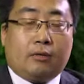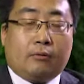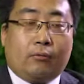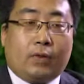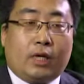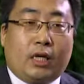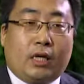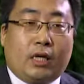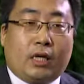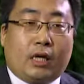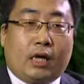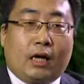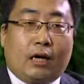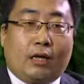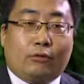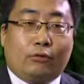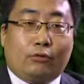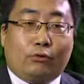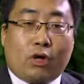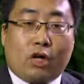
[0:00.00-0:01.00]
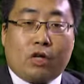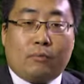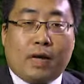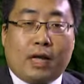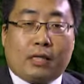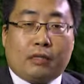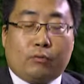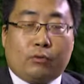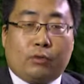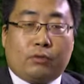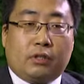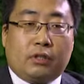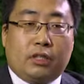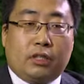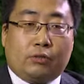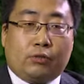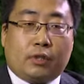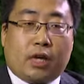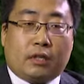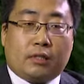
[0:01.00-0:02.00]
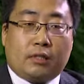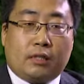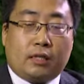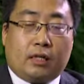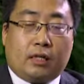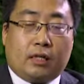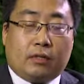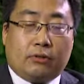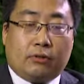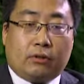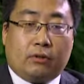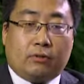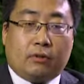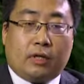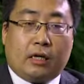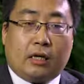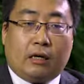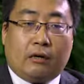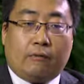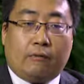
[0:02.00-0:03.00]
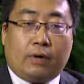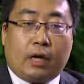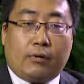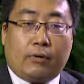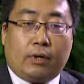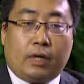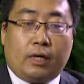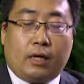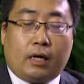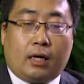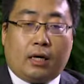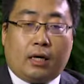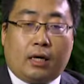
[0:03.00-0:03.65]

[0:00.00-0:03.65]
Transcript: we do recommend we need to consider a very